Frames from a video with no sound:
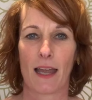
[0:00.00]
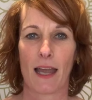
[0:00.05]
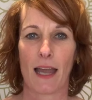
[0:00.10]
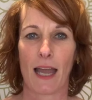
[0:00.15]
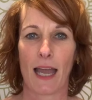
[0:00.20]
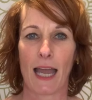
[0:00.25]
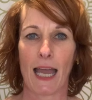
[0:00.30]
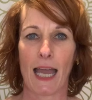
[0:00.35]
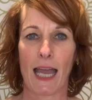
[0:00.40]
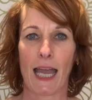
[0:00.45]

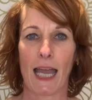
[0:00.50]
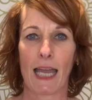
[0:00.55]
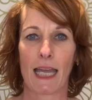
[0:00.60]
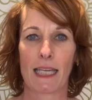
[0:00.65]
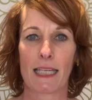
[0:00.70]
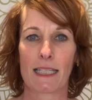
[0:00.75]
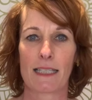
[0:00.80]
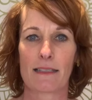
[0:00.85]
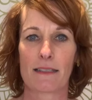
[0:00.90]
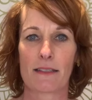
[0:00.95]

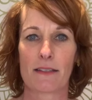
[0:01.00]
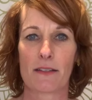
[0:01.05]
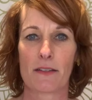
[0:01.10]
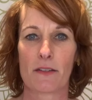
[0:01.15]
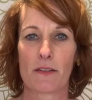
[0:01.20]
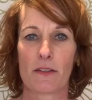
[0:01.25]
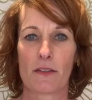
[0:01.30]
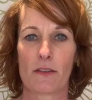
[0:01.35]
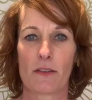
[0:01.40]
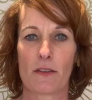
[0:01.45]
And
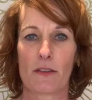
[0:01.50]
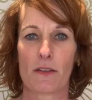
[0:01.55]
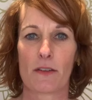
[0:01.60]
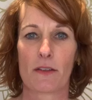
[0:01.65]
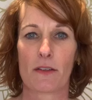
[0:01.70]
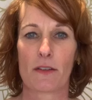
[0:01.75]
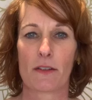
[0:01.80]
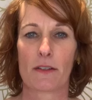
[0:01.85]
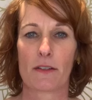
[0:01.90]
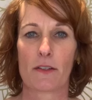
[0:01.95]

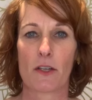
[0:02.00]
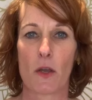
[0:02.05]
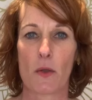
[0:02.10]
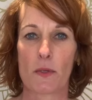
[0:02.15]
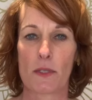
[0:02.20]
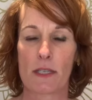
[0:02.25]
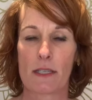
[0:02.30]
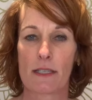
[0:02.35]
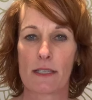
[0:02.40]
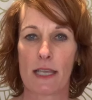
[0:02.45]

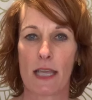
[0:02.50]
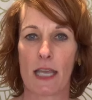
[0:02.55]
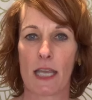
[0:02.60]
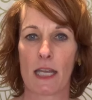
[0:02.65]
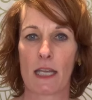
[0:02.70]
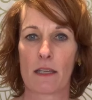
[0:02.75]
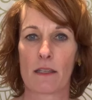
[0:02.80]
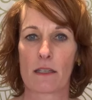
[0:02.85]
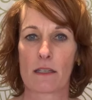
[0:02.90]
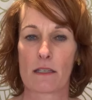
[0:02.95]

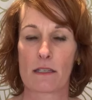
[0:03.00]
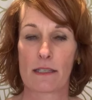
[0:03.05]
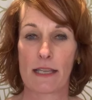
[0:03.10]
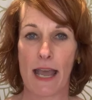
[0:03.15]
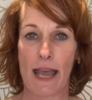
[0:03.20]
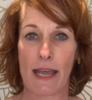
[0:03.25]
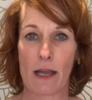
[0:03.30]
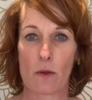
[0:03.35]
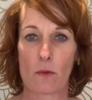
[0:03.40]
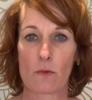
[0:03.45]
noticing the
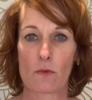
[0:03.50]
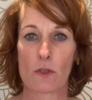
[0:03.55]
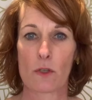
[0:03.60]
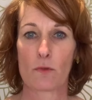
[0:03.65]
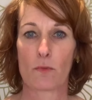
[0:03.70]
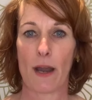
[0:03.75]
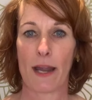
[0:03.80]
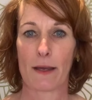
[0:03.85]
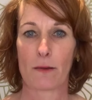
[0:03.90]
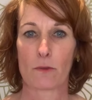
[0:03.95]
sounds
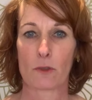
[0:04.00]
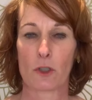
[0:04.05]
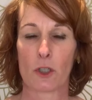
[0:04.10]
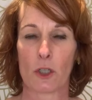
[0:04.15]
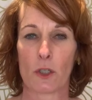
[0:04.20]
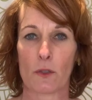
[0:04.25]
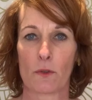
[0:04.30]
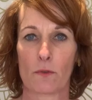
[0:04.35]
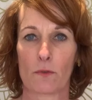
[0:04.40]
around you.